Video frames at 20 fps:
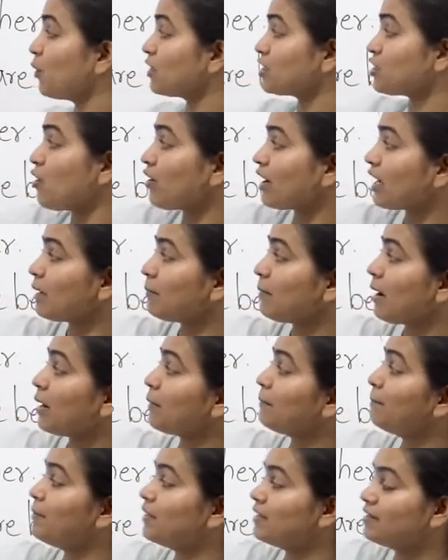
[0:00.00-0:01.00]
we're talking
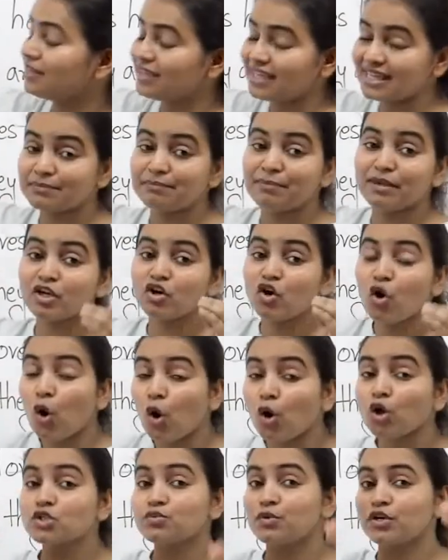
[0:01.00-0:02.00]
about beneath
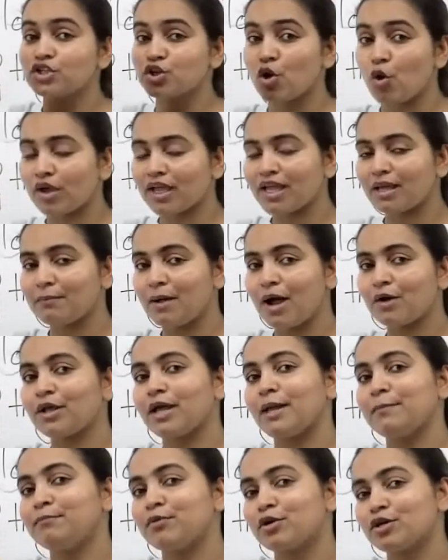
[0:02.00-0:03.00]
because we're talking about
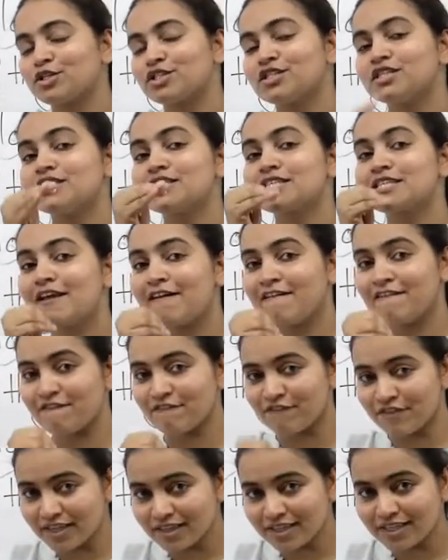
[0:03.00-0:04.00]
a person's
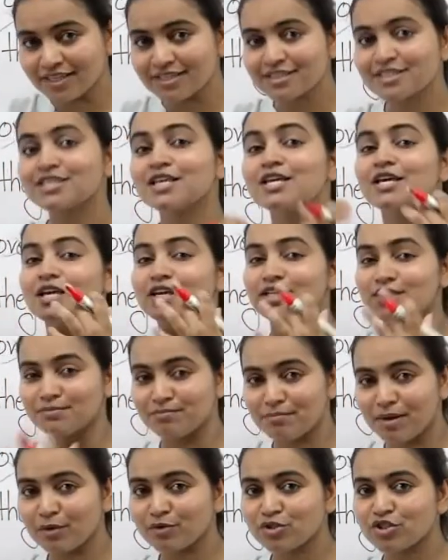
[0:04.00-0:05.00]
feelings, his
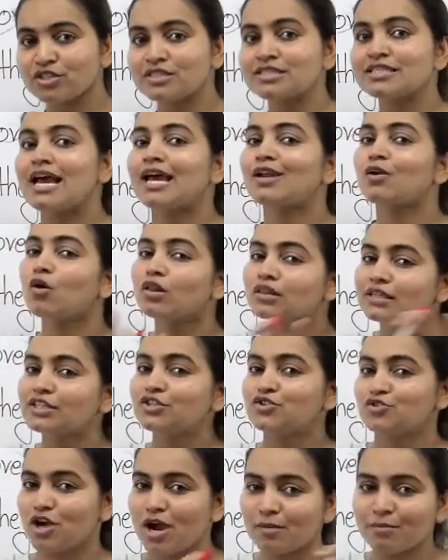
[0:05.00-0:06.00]
emotions, and all the
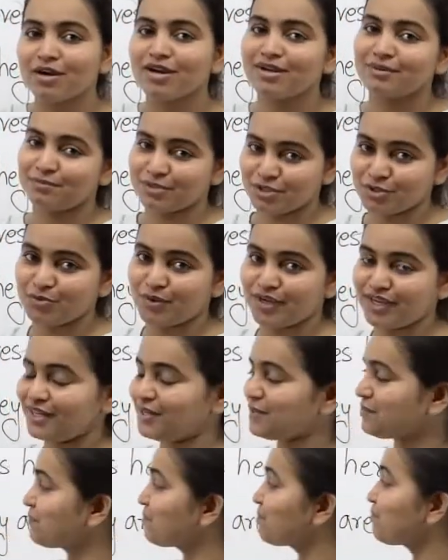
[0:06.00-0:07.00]
drama in
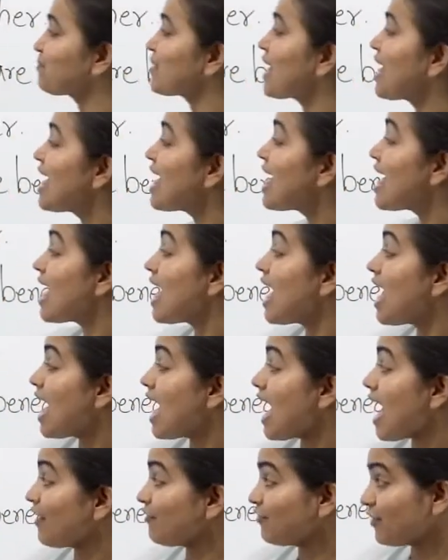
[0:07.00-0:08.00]
between.
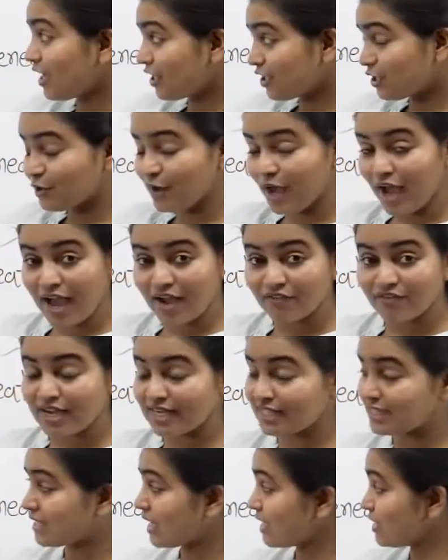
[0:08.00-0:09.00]
And then you have
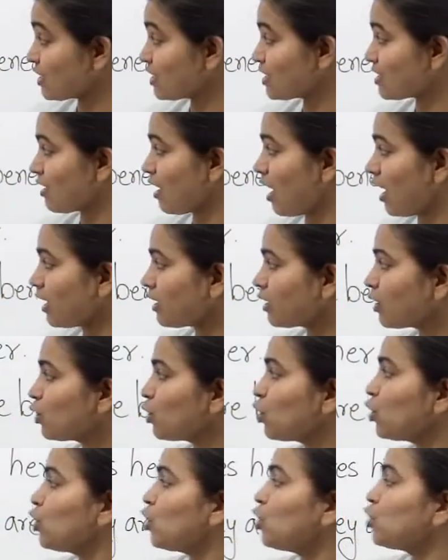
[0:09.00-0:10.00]
a sentence like,
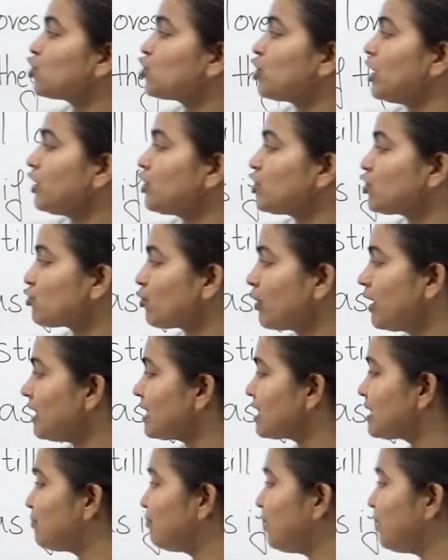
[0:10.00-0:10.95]
she treats